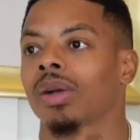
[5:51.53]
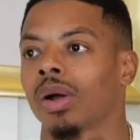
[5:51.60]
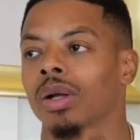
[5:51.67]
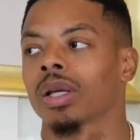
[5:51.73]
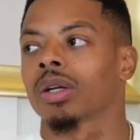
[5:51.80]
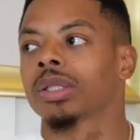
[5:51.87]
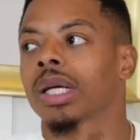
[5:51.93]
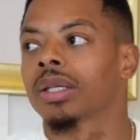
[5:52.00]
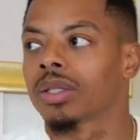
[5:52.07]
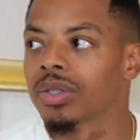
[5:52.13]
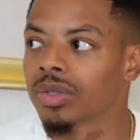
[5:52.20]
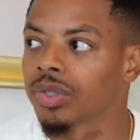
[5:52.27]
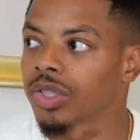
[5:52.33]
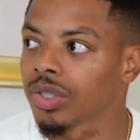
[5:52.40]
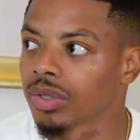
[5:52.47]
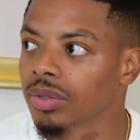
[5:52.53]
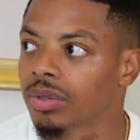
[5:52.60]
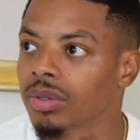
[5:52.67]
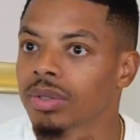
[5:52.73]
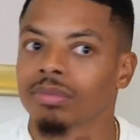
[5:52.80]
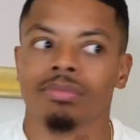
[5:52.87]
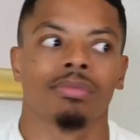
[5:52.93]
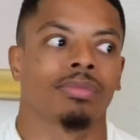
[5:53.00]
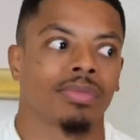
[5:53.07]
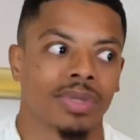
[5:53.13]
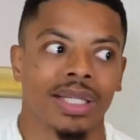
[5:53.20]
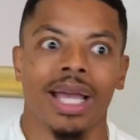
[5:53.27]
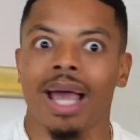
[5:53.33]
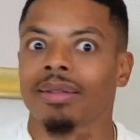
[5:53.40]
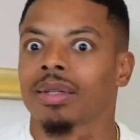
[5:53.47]
they're going to create a new shoe,
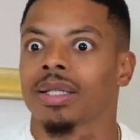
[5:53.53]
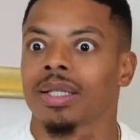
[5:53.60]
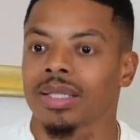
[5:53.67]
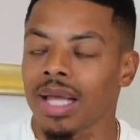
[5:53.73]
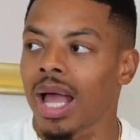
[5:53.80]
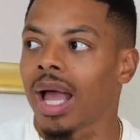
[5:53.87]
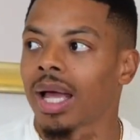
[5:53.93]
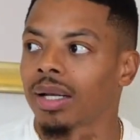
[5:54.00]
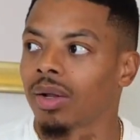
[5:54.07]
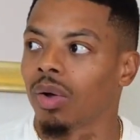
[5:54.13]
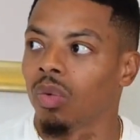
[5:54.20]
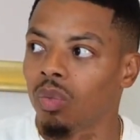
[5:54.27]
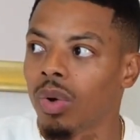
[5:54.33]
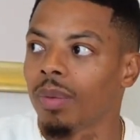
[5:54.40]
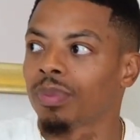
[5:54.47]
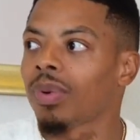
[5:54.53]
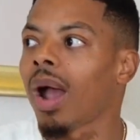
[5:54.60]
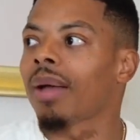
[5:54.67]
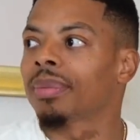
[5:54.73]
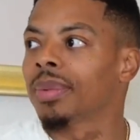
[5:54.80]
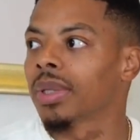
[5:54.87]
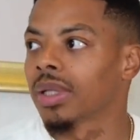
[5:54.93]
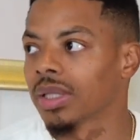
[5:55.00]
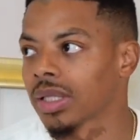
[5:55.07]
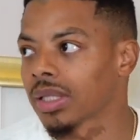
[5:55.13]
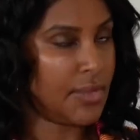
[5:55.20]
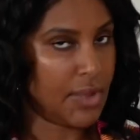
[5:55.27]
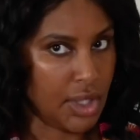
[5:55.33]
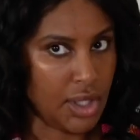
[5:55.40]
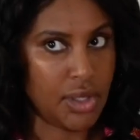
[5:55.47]
they have to decide what problem they're
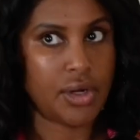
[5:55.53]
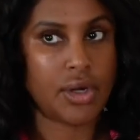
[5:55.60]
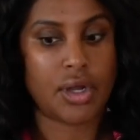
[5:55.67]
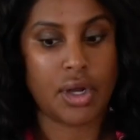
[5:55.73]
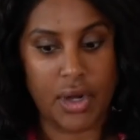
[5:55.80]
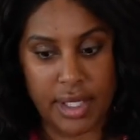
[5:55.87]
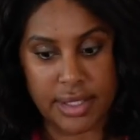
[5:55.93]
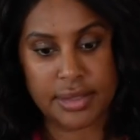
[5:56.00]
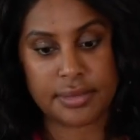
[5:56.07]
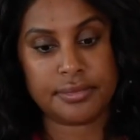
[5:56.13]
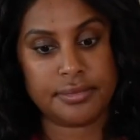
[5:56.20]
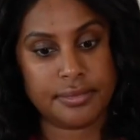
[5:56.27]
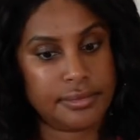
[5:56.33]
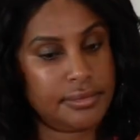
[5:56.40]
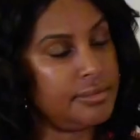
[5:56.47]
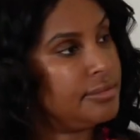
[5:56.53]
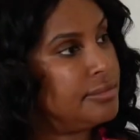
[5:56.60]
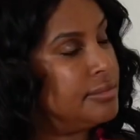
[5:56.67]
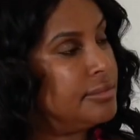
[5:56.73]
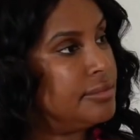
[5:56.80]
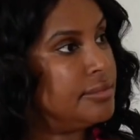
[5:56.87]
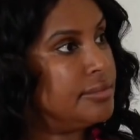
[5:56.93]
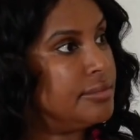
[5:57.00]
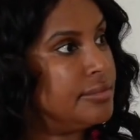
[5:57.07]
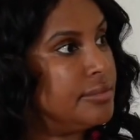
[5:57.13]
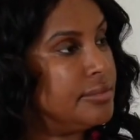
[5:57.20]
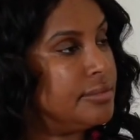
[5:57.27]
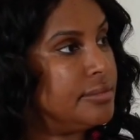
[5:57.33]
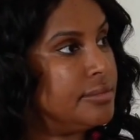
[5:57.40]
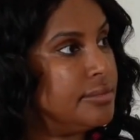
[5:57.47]
solve. Are they solving it for the
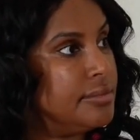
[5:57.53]
person